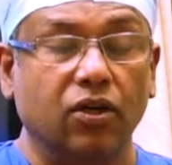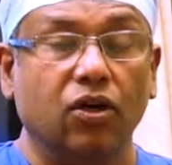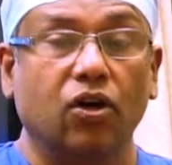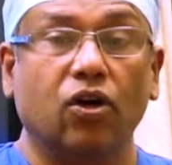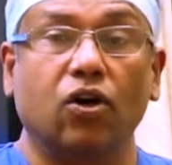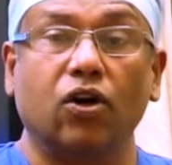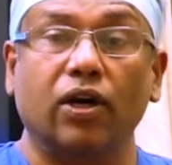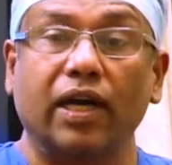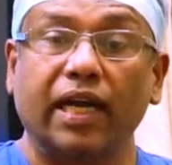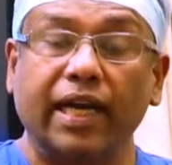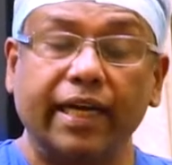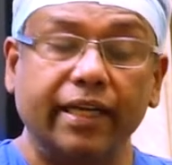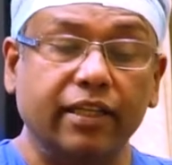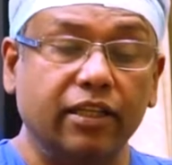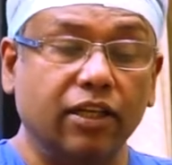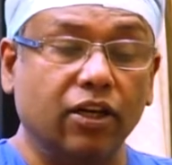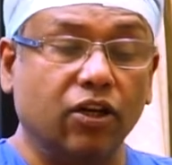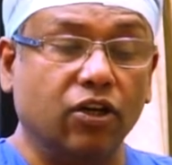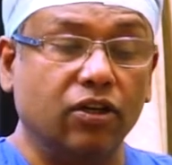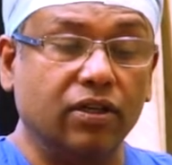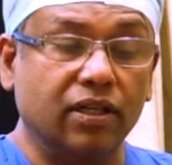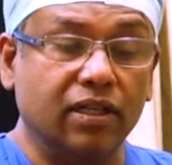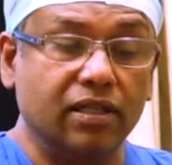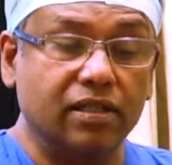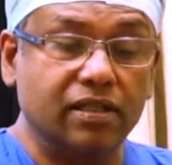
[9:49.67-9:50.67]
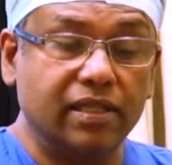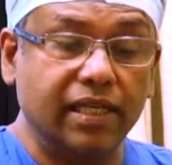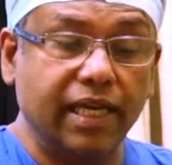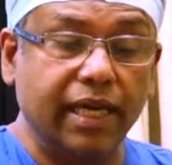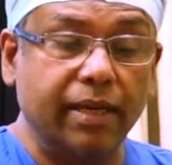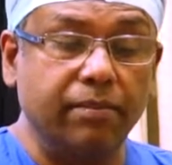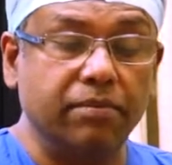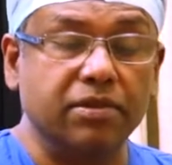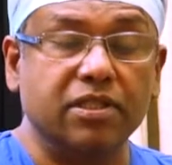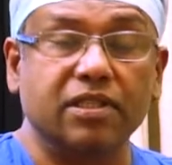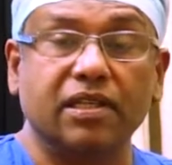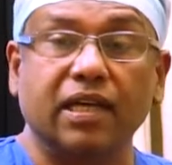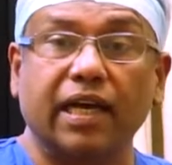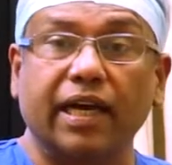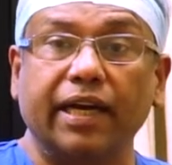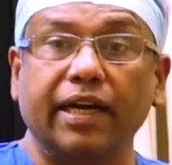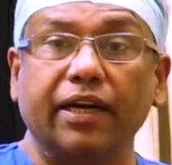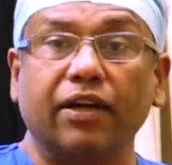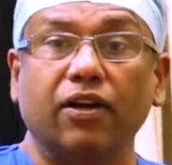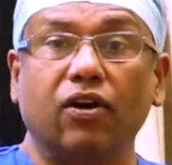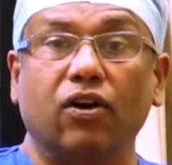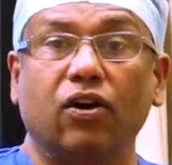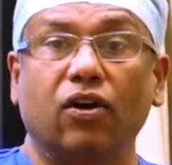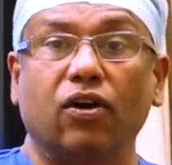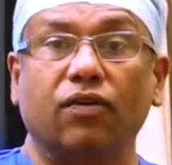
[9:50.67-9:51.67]
either on the same
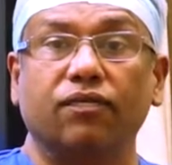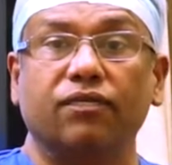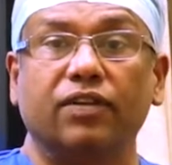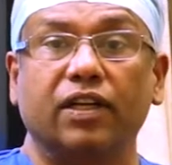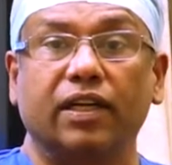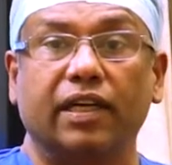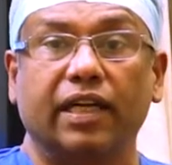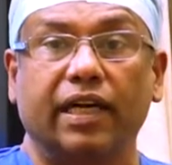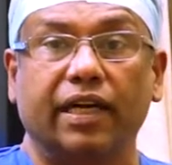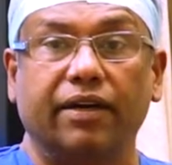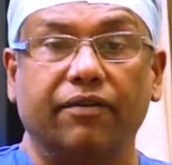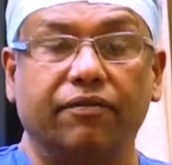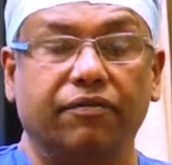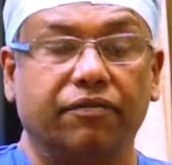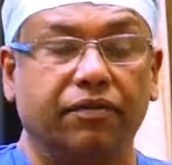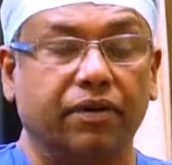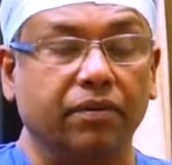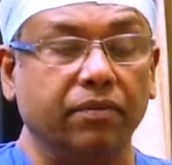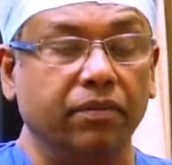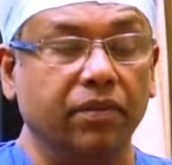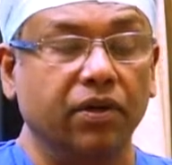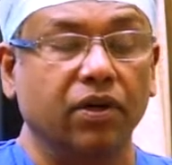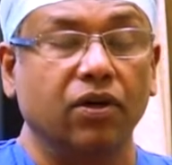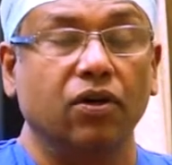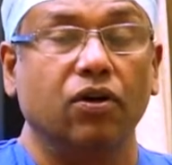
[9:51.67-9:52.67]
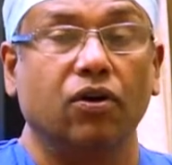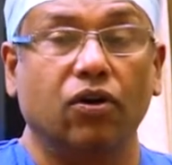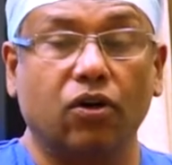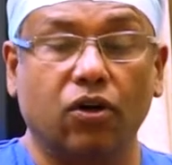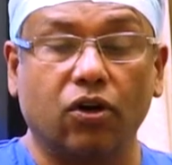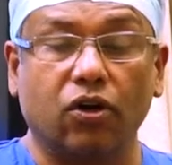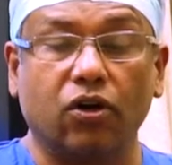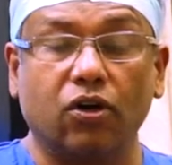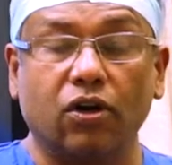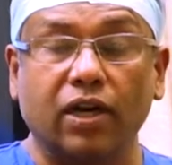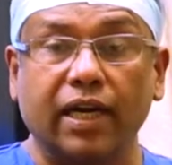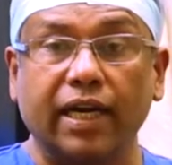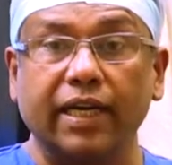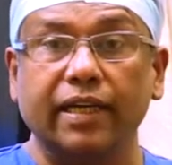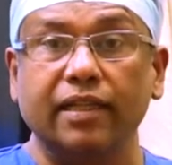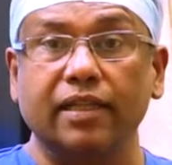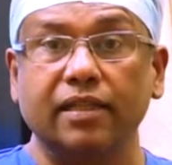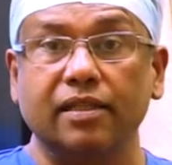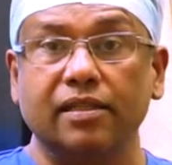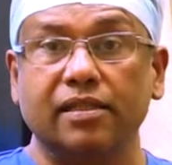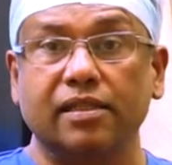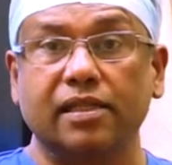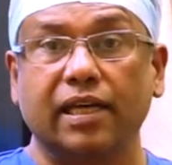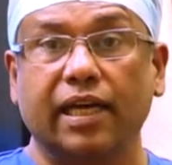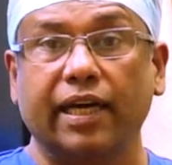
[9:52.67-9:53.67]
side of the diaphragm or on
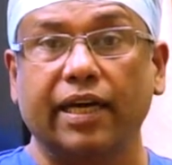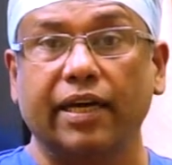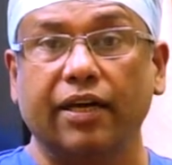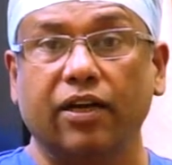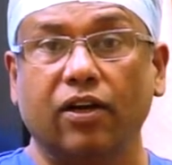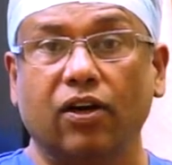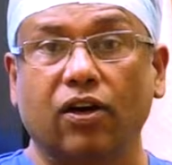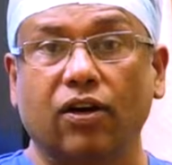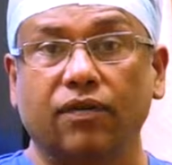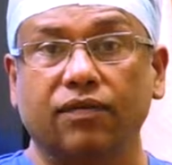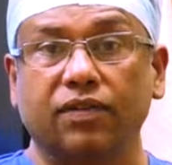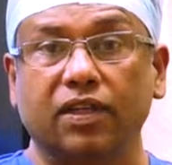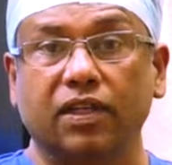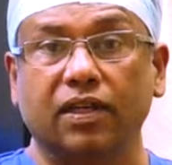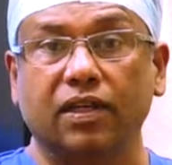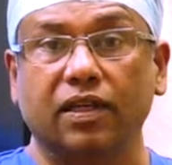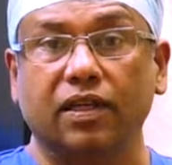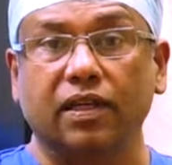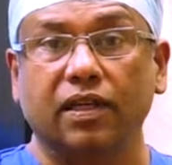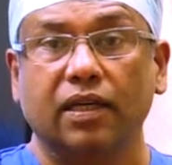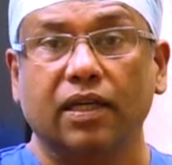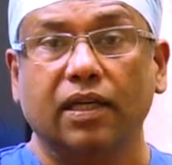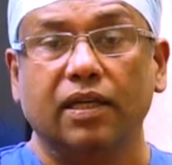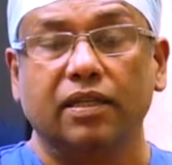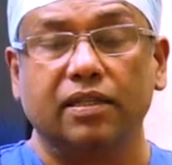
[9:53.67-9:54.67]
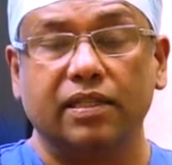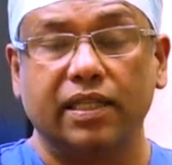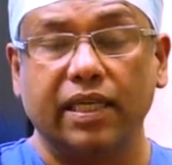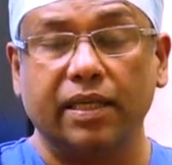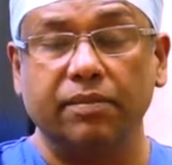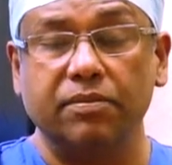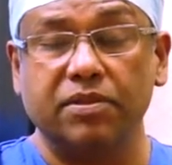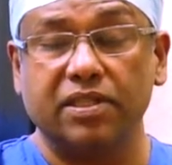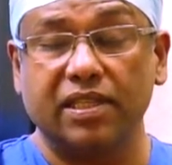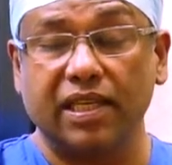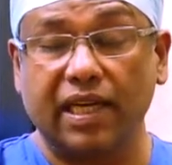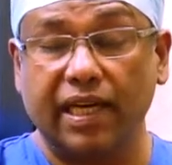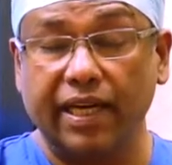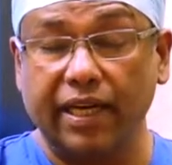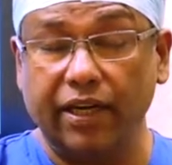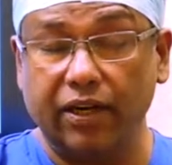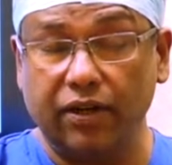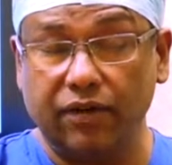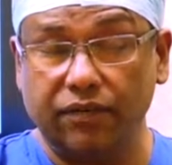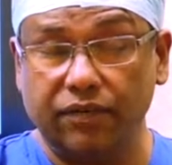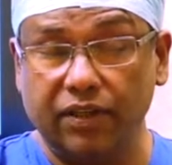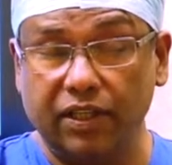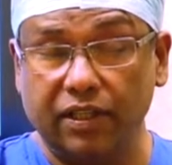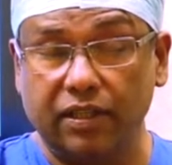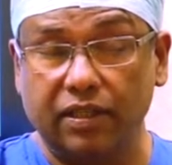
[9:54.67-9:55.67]
either side of the same side
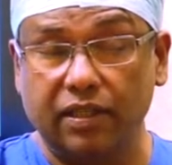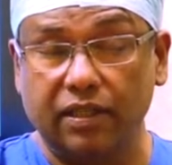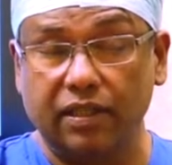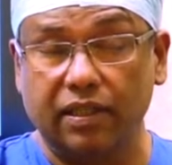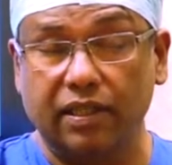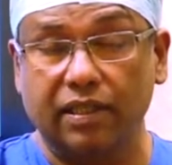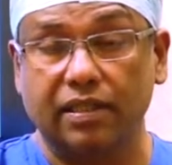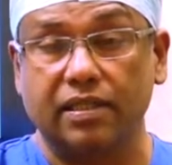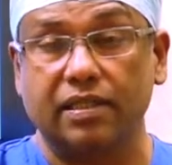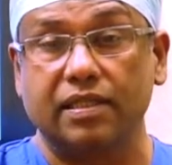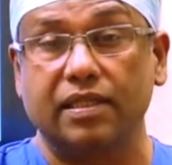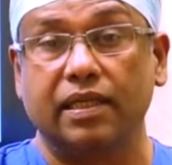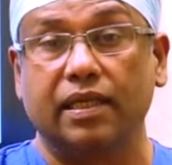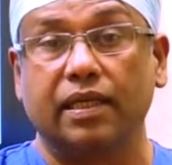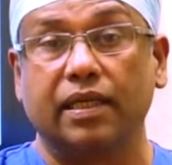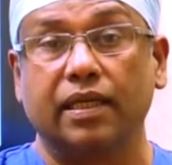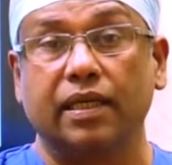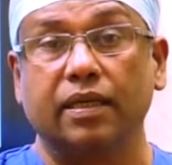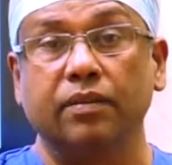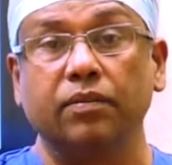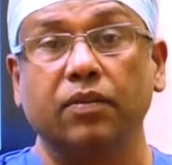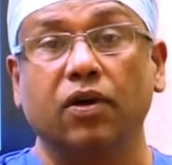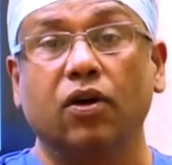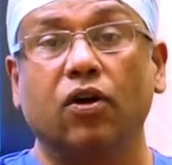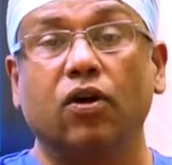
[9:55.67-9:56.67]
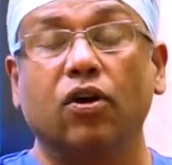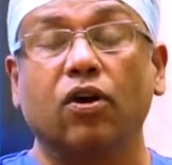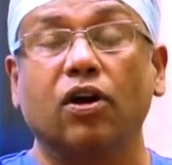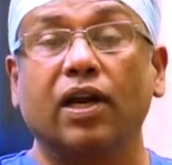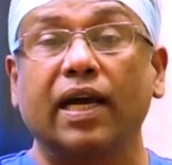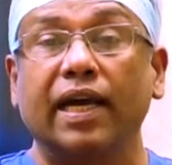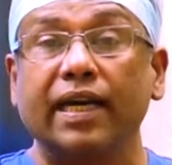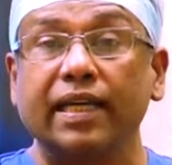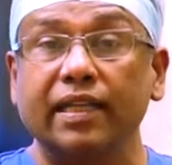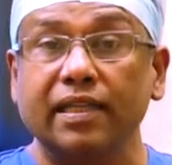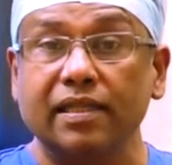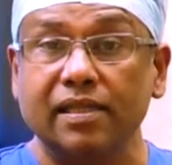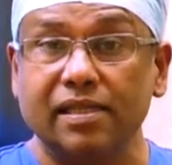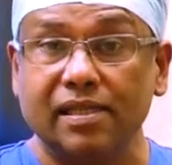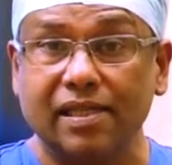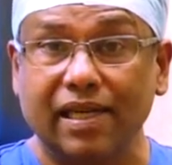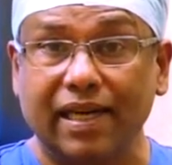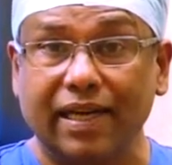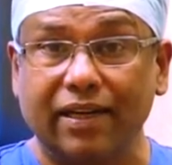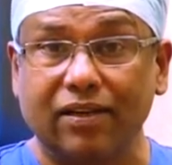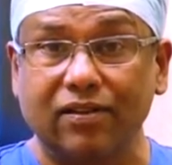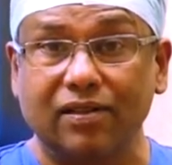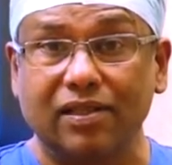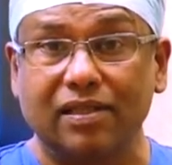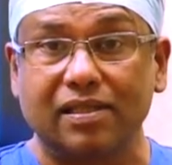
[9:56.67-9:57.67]
of the sternum or on either
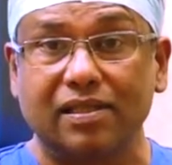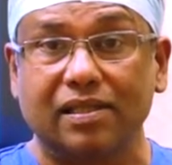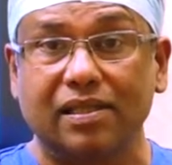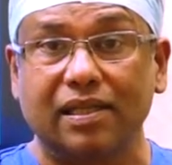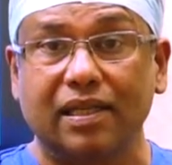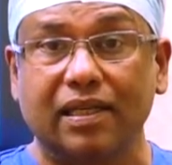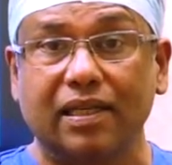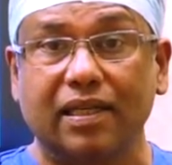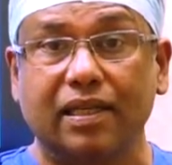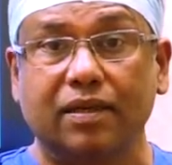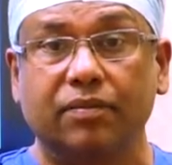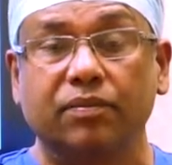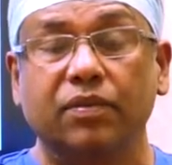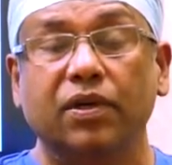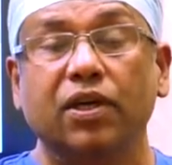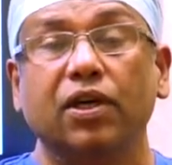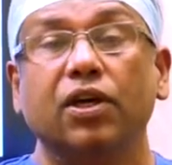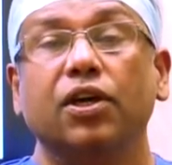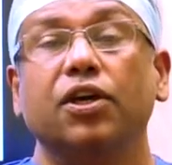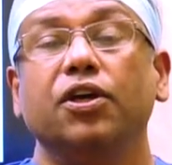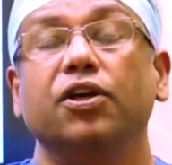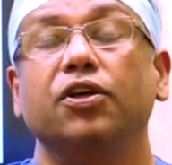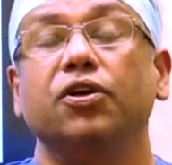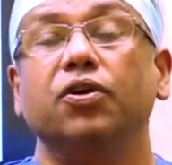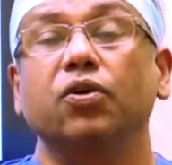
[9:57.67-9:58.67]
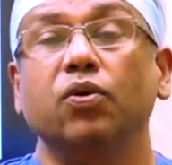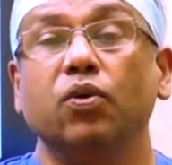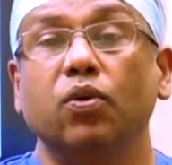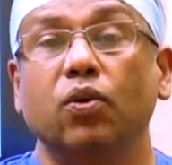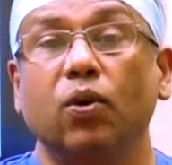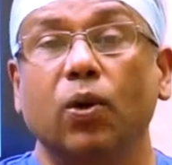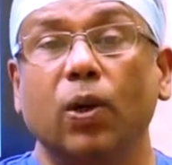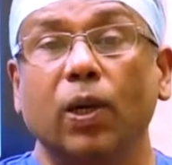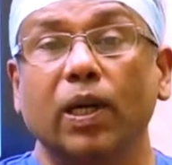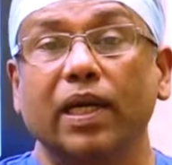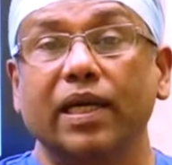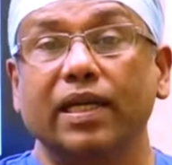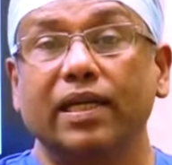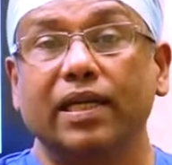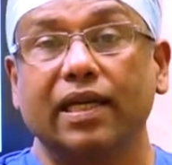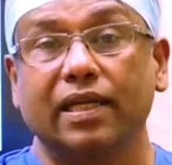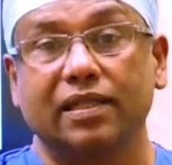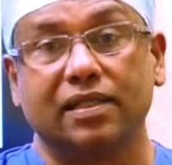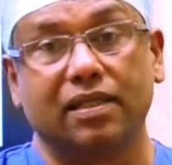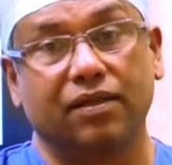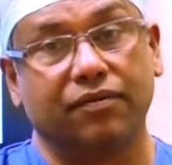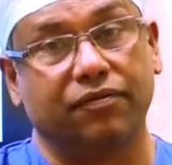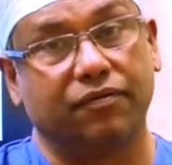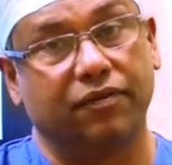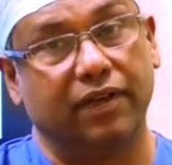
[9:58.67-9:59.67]
side of the sternum, you call it
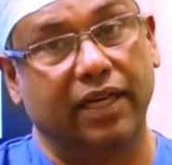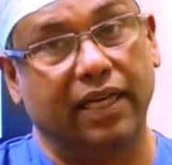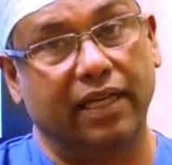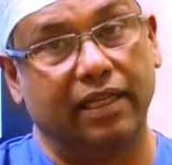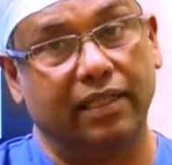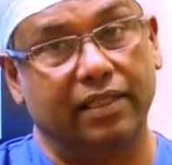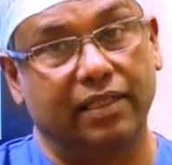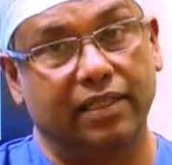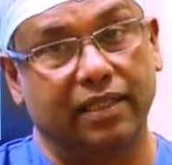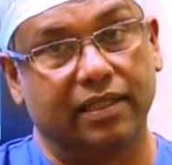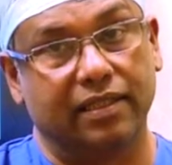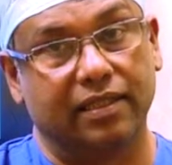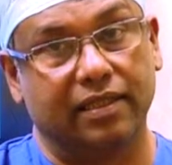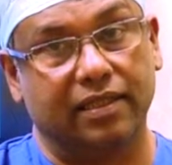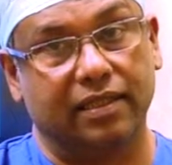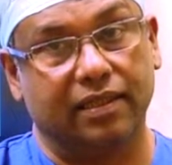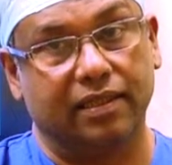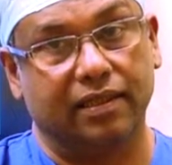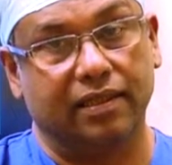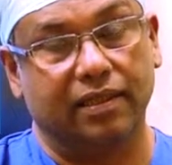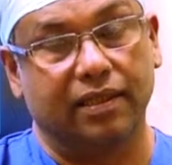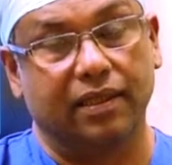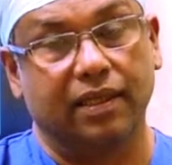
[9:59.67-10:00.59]
as a flail chest.